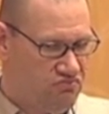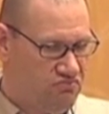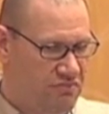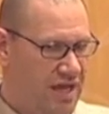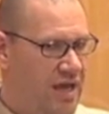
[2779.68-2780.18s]

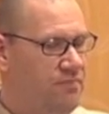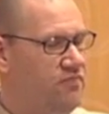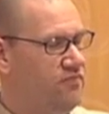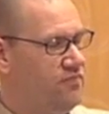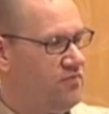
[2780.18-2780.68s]

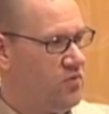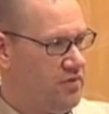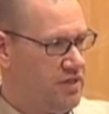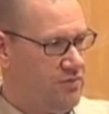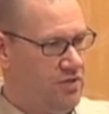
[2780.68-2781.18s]
map
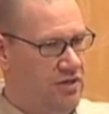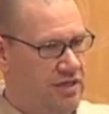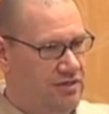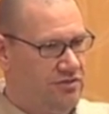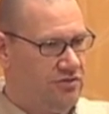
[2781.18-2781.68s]
for the
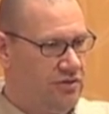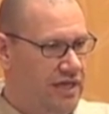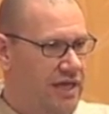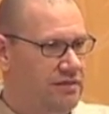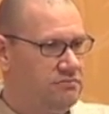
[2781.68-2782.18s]
community to look
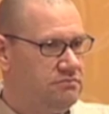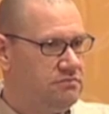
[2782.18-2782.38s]
at,